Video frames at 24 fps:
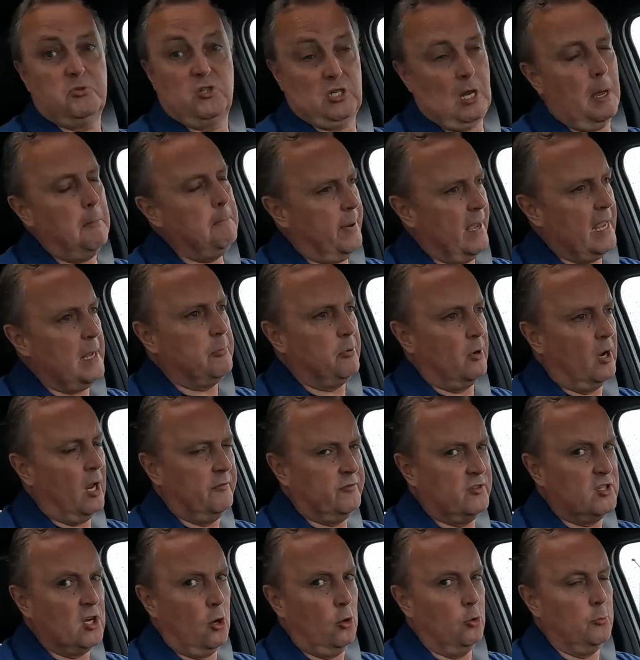some people
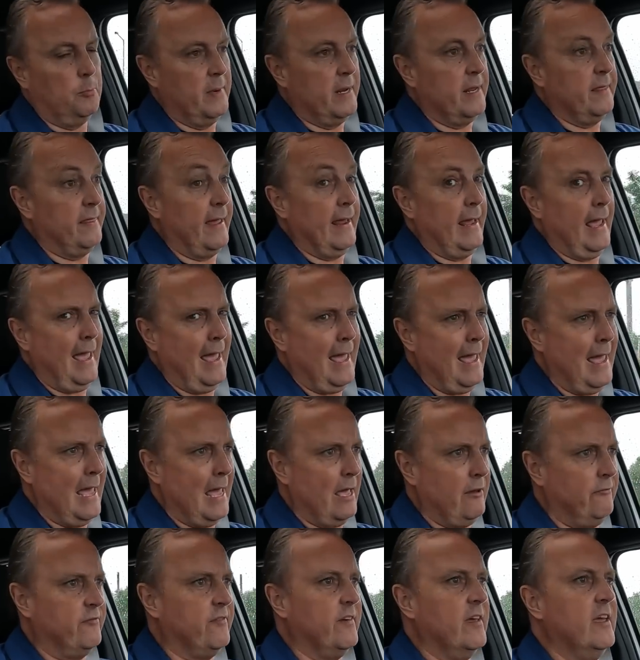have told me they
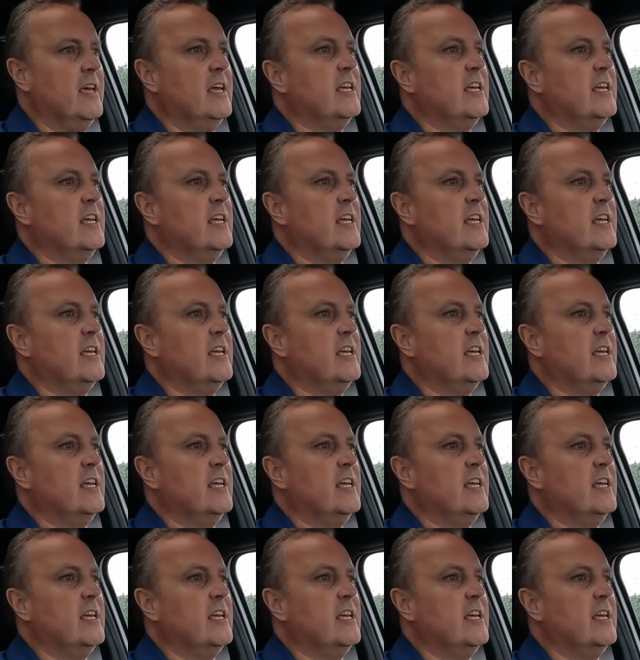have,